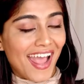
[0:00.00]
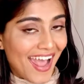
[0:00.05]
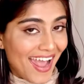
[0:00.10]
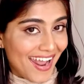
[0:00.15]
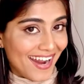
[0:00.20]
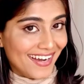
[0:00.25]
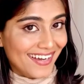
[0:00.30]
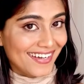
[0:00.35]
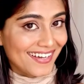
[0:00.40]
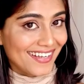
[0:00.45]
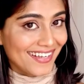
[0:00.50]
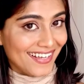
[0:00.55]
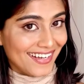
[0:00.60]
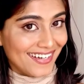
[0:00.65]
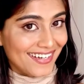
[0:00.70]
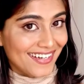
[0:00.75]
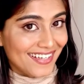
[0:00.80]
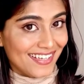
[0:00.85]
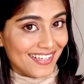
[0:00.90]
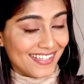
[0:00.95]
and
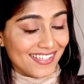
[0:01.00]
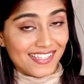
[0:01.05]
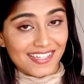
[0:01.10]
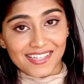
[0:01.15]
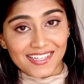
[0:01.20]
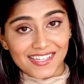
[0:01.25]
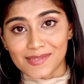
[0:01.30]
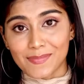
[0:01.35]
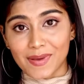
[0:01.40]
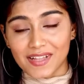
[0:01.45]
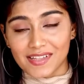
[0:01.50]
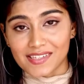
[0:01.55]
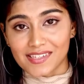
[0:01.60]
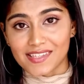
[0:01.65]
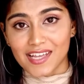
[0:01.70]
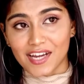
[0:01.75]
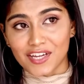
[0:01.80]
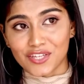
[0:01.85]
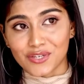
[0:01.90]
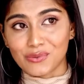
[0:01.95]
it is an expense
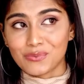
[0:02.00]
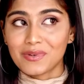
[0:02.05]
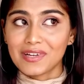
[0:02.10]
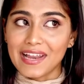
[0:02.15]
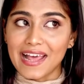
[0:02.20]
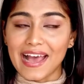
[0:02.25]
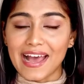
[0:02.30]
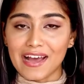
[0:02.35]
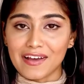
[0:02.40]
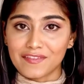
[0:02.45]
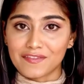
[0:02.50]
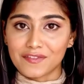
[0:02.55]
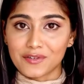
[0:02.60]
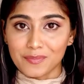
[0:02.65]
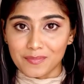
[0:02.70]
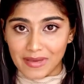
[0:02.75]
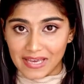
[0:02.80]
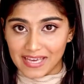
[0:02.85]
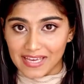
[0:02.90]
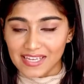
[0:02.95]
that you will have to
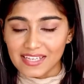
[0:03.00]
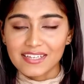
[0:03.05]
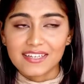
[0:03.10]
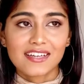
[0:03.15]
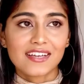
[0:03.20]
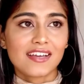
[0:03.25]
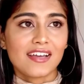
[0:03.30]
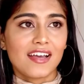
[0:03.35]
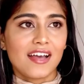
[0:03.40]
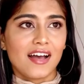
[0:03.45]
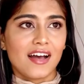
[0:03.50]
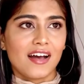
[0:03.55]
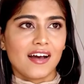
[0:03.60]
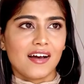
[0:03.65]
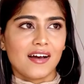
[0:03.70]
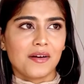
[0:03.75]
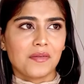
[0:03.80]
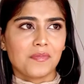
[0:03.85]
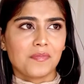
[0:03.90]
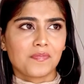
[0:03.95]
bear.
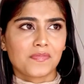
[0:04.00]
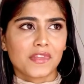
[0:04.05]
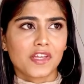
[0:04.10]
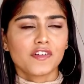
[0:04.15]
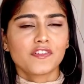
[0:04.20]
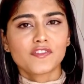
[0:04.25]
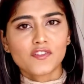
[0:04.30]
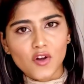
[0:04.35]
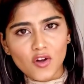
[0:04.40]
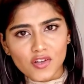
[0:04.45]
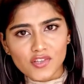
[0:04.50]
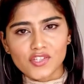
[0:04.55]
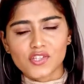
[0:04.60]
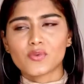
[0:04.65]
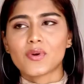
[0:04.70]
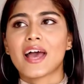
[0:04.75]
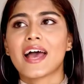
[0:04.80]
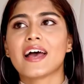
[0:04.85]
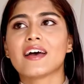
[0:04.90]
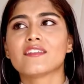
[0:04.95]
Of course, you
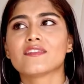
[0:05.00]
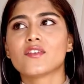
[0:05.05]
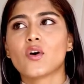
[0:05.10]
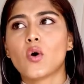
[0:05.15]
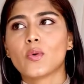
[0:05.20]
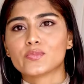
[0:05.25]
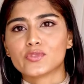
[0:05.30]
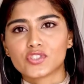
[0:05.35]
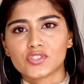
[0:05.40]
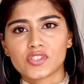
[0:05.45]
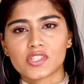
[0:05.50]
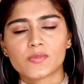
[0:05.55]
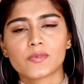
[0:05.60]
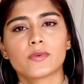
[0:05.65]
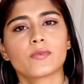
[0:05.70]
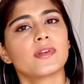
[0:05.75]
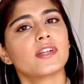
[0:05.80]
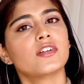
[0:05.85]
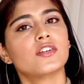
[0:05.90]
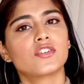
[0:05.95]
have options
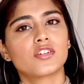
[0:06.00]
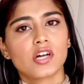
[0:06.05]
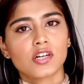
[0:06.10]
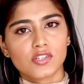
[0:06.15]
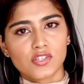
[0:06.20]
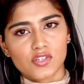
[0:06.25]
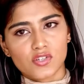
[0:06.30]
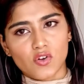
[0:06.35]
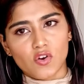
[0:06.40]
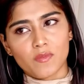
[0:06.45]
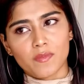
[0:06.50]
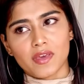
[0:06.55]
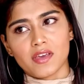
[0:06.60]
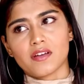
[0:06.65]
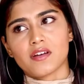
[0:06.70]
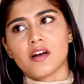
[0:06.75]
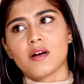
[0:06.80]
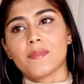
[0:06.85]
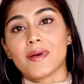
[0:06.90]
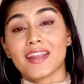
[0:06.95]
between drugstore
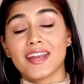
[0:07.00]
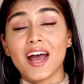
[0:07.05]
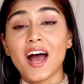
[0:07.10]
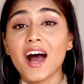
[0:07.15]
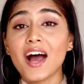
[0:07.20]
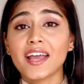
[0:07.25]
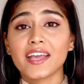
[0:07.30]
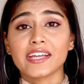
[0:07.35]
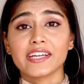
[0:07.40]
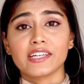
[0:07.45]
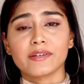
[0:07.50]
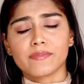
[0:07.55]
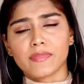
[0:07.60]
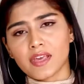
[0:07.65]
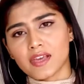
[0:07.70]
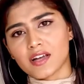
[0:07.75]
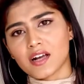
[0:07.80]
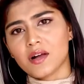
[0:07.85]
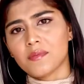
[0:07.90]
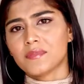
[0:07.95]
makeup and high-end
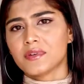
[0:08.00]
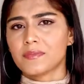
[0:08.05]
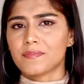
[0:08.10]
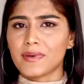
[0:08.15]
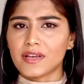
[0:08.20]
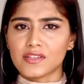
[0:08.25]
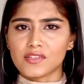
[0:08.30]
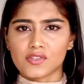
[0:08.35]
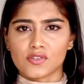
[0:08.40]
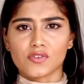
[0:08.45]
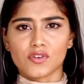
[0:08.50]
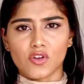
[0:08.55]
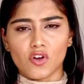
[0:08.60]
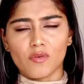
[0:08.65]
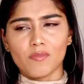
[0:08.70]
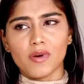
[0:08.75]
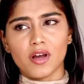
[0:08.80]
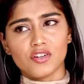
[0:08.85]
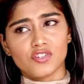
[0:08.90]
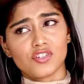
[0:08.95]
makeup, depends on your
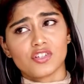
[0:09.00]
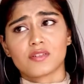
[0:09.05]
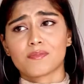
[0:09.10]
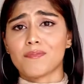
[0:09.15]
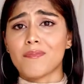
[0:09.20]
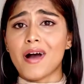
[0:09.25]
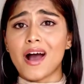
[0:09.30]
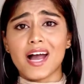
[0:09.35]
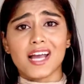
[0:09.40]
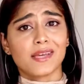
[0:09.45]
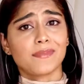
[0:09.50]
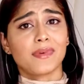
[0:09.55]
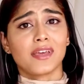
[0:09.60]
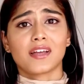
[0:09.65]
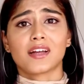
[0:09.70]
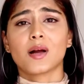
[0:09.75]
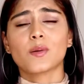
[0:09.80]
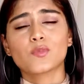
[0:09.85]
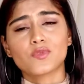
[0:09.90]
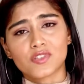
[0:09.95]
budget. My
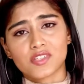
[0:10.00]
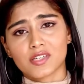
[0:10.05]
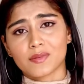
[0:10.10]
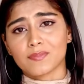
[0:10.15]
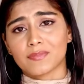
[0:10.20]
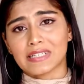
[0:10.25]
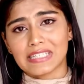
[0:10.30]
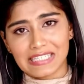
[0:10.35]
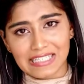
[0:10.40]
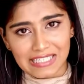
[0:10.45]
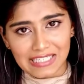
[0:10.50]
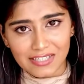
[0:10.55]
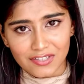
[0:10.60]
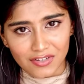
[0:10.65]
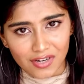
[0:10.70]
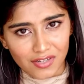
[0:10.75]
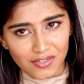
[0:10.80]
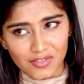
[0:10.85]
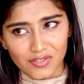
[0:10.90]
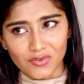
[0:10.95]
makeup was completely
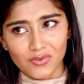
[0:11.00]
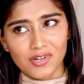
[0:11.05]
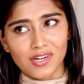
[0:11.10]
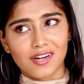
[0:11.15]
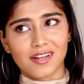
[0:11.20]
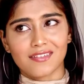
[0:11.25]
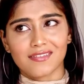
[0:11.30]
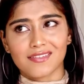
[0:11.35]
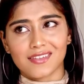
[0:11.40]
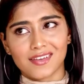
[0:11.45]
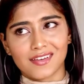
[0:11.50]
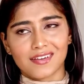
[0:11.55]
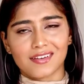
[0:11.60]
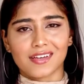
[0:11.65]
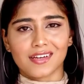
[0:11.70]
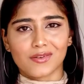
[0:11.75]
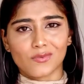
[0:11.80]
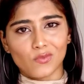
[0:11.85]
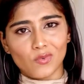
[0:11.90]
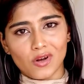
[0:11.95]
drugstore and I think
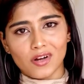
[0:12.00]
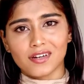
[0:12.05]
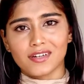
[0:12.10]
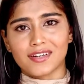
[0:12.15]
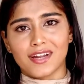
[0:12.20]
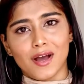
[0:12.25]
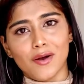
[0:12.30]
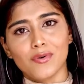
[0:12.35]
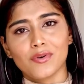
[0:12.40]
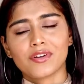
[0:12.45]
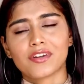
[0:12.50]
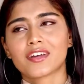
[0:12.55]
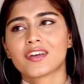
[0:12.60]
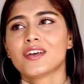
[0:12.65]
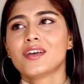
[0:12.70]
it worked out.